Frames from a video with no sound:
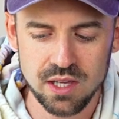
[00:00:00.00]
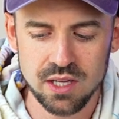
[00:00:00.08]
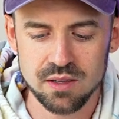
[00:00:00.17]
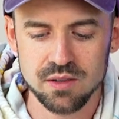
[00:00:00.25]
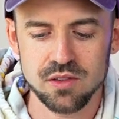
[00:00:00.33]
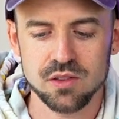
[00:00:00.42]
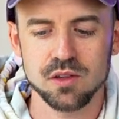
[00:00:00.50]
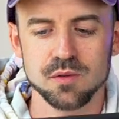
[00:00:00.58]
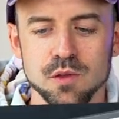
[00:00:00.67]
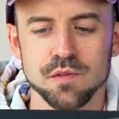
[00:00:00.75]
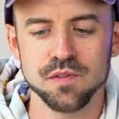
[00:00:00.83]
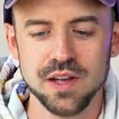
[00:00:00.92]
The
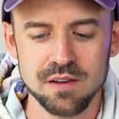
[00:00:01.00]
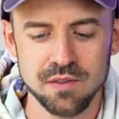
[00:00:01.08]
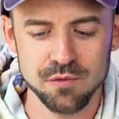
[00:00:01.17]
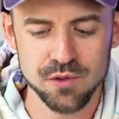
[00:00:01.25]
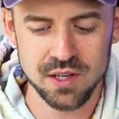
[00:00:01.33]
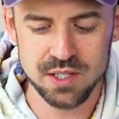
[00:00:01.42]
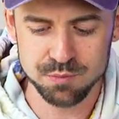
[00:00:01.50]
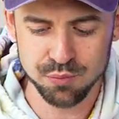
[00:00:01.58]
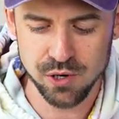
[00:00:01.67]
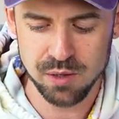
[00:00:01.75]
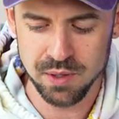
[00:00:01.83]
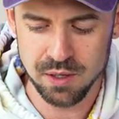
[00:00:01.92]
feel of everything is
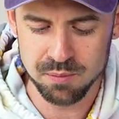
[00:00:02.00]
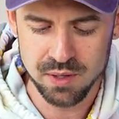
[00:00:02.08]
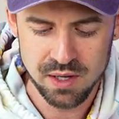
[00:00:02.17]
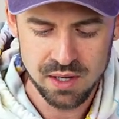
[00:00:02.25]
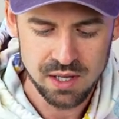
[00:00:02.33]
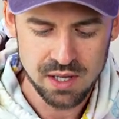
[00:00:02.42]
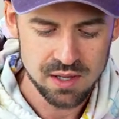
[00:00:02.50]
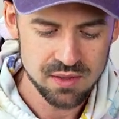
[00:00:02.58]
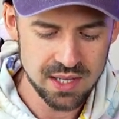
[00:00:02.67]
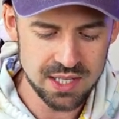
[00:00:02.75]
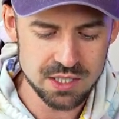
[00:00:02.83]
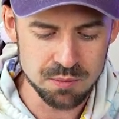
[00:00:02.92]
premium.
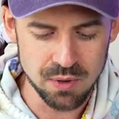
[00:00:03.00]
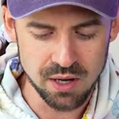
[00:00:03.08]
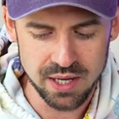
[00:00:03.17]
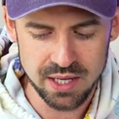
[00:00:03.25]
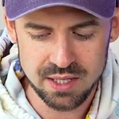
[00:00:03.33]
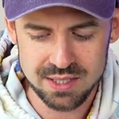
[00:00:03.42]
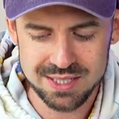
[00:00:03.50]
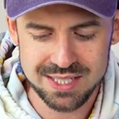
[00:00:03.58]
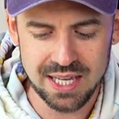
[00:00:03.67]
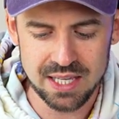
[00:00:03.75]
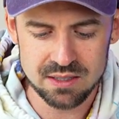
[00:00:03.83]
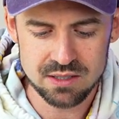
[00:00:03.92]
These are my
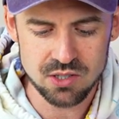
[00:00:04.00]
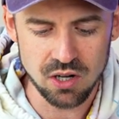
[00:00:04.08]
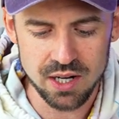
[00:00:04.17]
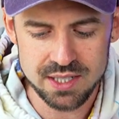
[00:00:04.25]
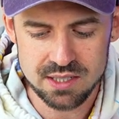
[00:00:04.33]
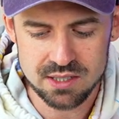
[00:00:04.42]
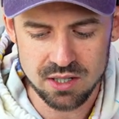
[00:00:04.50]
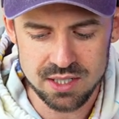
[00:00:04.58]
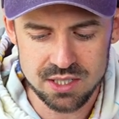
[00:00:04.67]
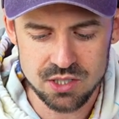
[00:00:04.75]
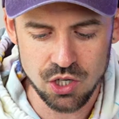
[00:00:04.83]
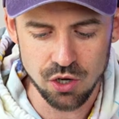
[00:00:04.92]
skins. So I
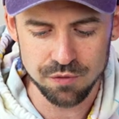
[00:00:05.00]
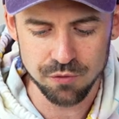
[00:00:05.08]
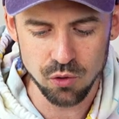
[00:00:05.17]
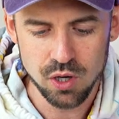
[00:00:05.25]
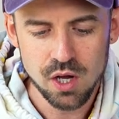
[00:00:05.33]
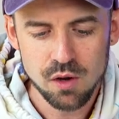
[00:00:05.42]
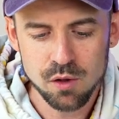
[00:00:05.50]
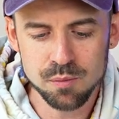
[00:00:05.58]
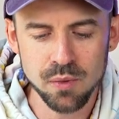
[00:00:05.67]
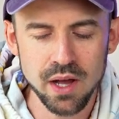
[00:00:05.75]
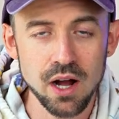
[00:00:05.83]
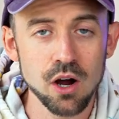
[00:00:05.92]
decided to go for, with
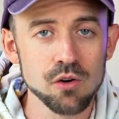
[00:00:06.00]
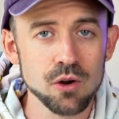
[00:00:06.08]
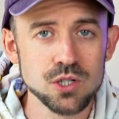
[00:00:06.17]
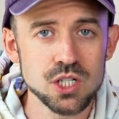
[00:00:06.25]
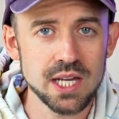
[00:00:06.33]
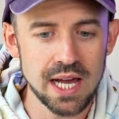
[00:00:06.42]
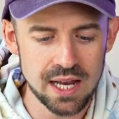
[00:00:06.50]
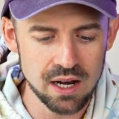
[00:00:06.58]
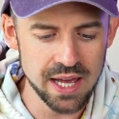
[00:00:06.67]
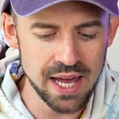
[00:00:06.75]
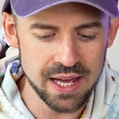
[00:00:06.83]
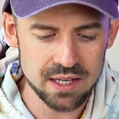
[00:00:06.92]
my ROG
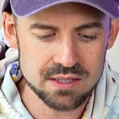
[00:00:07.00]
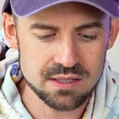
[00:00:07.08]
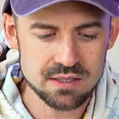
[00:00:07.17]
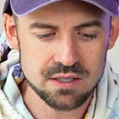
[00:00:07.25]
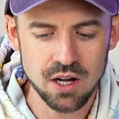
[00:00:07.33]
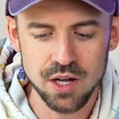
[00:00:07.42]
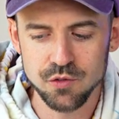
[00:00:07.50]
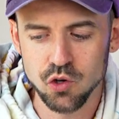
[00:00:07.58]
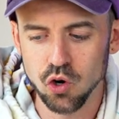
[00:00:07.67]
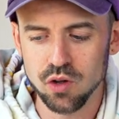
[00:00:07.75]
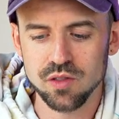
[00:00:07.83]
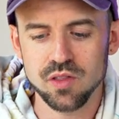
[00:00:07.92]
Ally X, I've
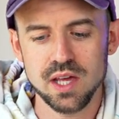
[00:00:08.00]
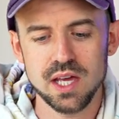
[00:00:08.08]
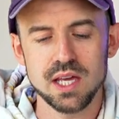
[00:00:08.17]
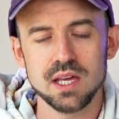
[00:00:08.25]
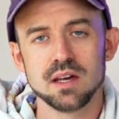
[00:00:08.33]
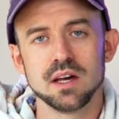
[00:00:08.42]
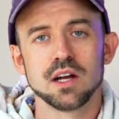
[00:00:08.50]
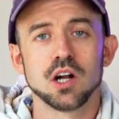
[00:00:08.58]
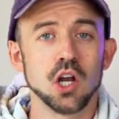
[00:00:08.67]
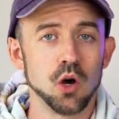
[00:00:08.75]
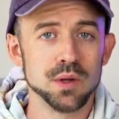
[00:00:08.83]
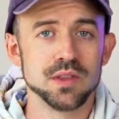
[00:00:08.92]
got the
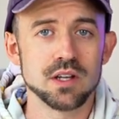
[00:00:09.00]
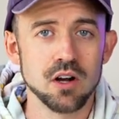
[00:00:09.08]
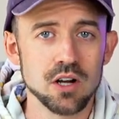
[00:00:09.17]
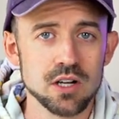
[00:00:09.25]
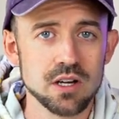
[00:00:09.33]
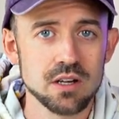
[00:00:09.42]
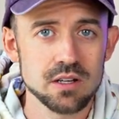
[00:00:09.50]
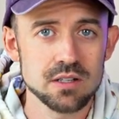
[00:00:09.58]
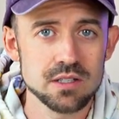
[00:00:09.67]
glow-in-the-dark